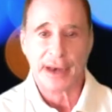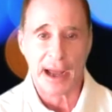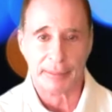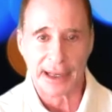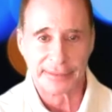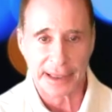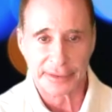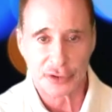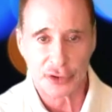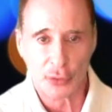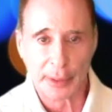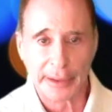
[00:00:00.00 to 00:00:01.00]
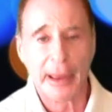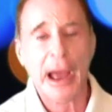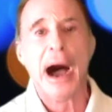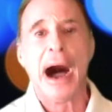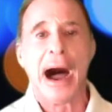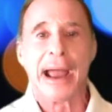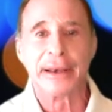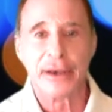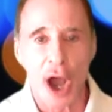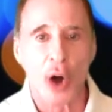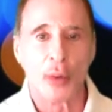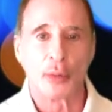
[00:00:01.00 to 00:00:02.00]
I'm not that stupid. I
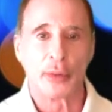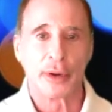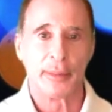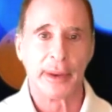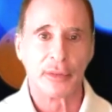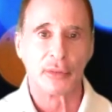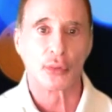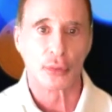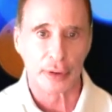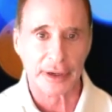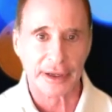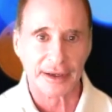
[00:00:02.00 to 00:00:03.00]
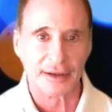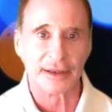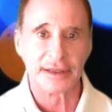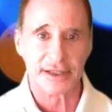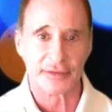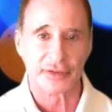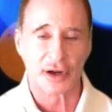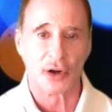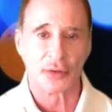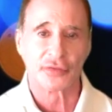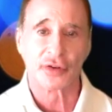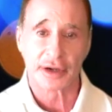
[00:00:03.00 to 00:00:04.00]
know it would have been really
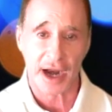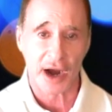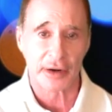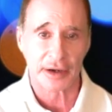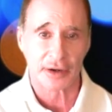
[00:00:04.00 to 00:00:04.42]
difficult for Cary